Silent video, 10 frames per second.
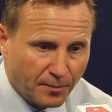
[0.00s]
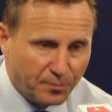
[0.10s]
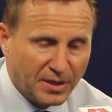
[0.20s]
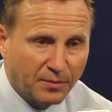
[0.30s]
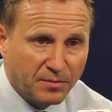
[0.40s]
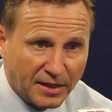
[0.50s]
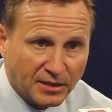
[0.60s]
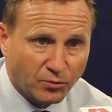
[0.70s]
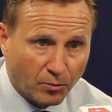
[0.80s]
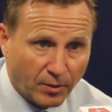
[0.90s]
big
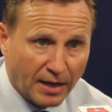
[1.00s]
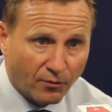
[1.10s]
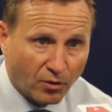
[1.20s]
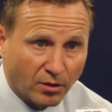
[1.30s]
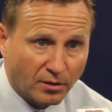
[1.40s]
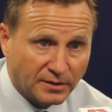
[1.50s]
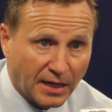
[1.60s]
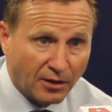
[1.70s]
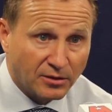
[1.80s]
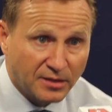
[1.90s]
minutes when we have our
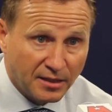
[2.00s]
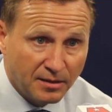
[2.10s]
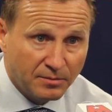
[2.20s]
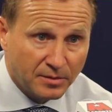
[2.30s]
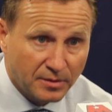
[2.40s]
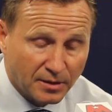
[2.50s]
entire team.